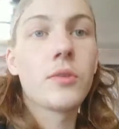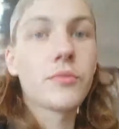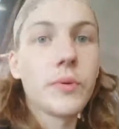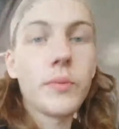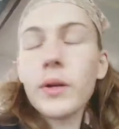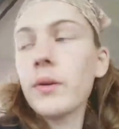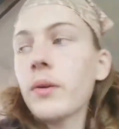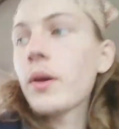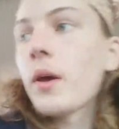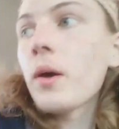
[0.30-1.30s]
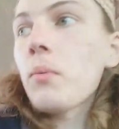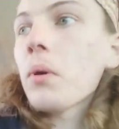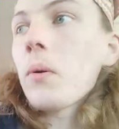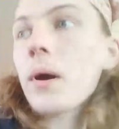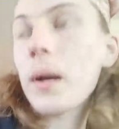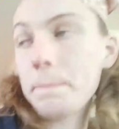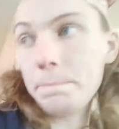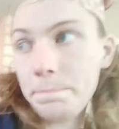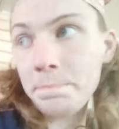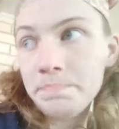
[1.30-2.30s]
everyone. Well,
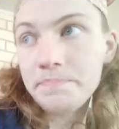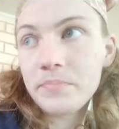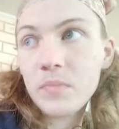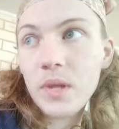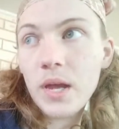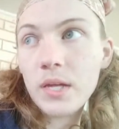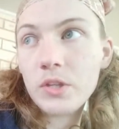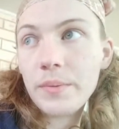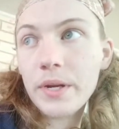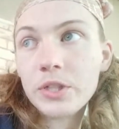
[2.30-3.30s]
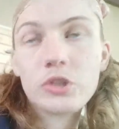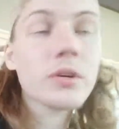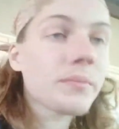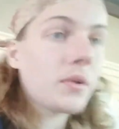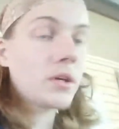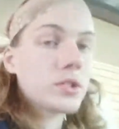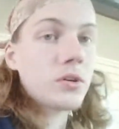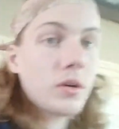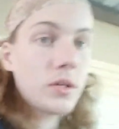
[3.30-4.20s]
as I made a stream last night,